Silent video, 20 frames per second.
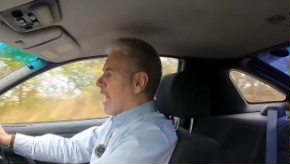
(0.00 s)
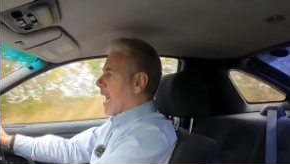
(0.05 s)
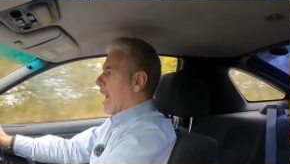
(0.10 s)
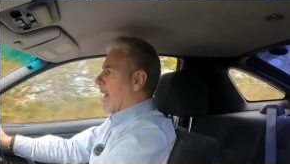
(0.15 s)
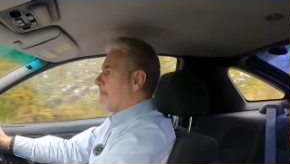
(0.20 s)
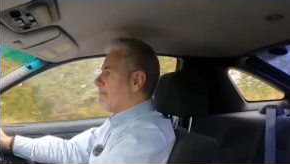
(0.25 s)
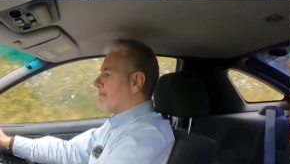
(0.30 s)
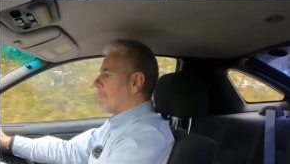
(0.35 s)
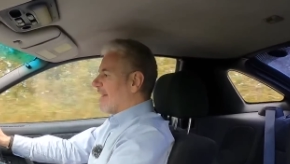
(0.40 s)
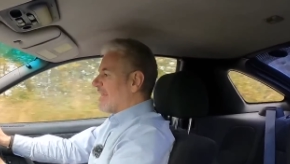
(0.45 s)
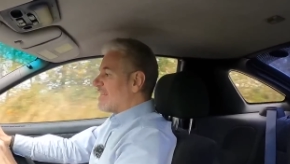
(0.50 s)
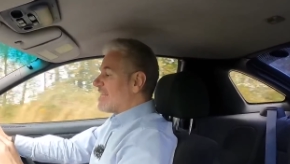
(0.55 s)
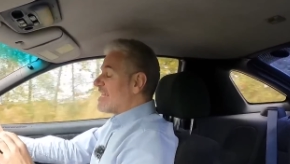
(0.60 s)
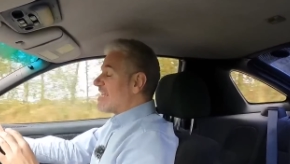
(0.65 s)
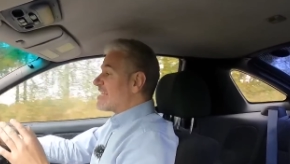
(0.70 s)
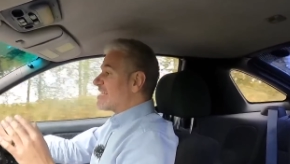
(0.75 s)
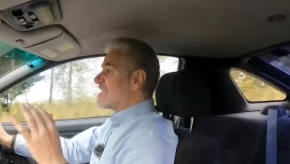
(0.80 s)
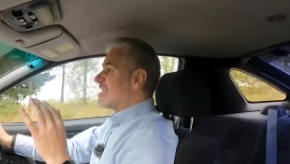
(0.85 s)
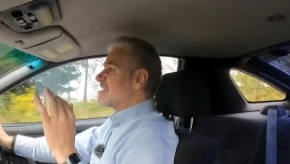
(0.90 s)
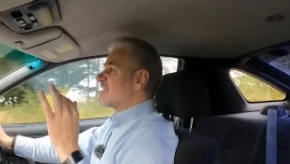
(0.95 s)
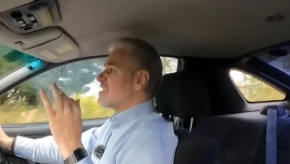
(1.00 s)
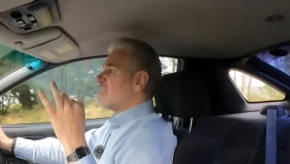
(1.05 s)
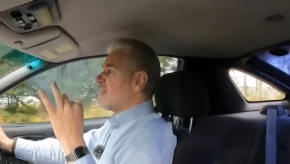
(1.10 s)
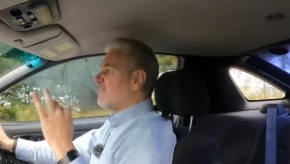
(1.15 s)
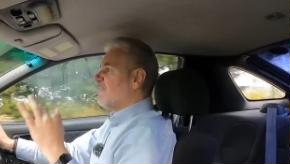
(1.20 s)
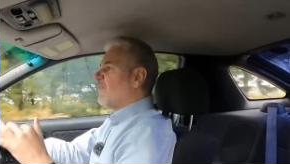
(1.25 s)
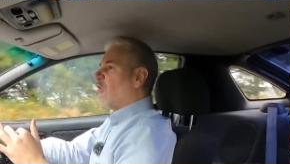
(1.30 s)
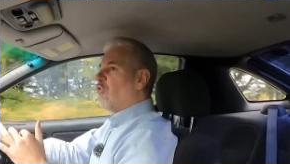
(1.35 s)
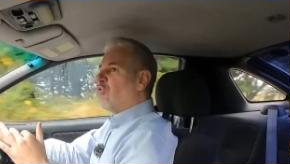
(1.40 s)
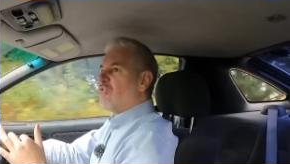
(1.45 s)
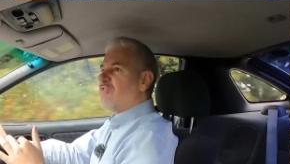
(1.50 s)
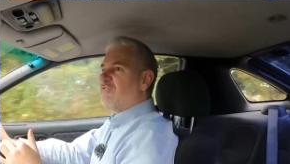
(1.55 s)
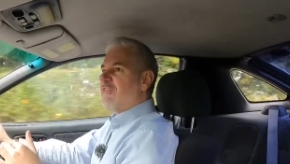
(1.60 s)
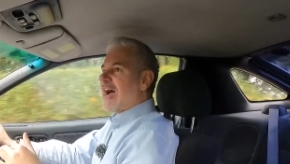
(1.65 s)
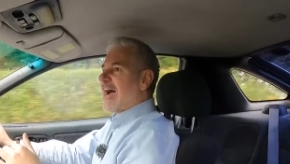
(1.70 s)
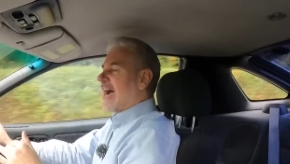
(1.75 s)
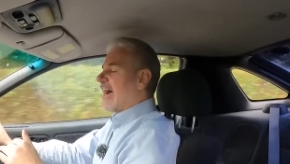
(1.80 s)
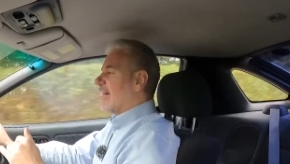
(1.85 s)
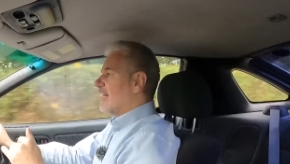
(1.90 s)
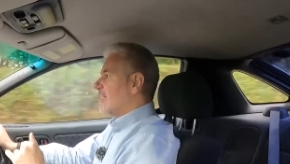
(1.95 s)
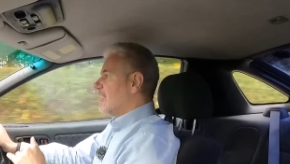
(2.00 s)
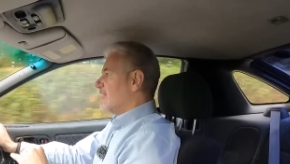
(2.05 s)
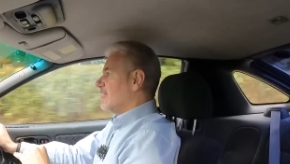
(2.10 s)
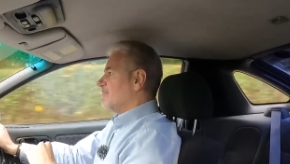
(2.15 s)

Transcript: Um, but this is the full fat,